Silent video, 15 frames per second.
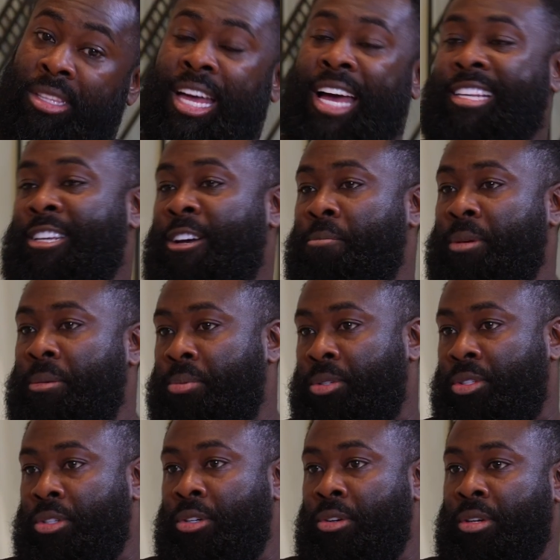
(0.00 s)
That's how people
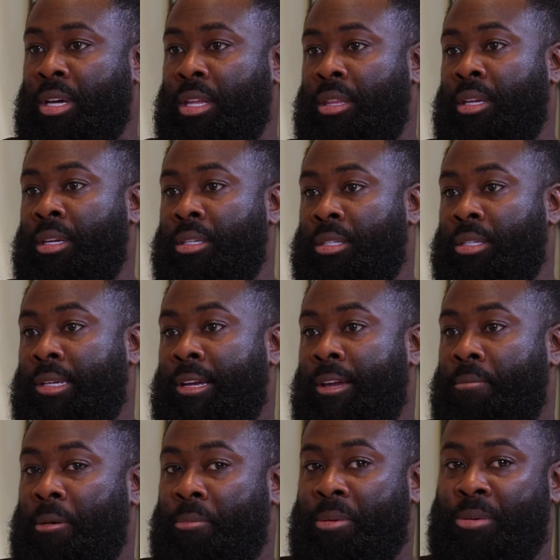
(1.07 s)
should look at things.
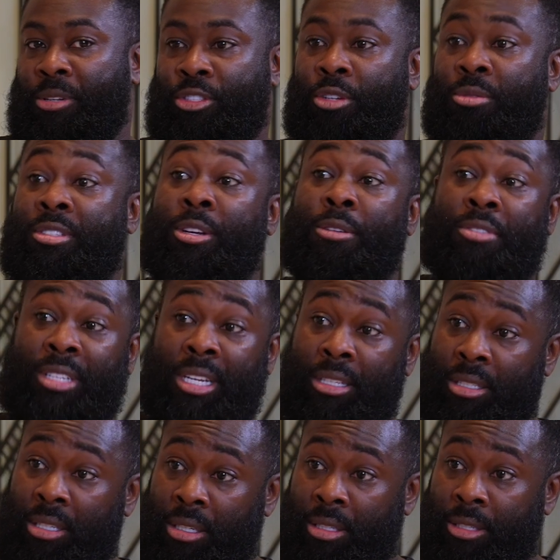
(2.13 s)
But people are so
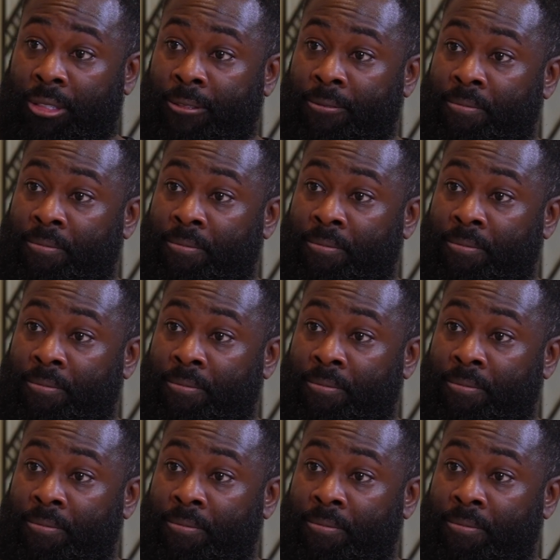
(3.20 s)
self-centered,